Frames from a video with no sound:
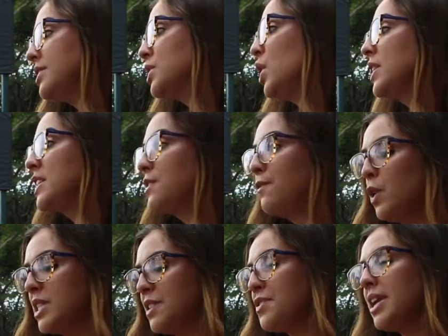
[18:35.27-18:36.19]
So there's
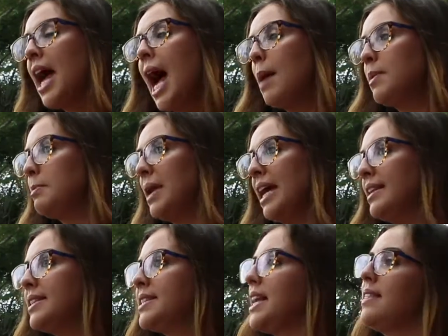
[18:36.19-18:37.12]
four different herbal
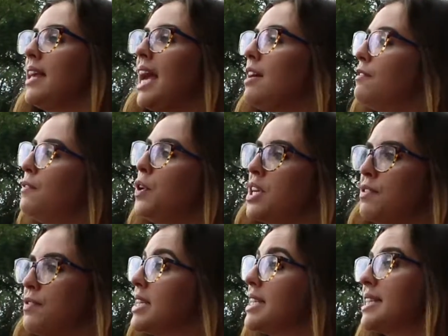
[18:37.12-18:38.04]
blends and they have four
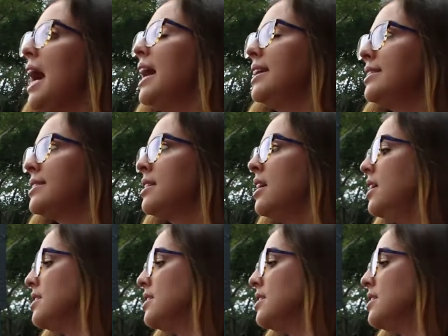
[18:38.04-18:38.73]
different designs.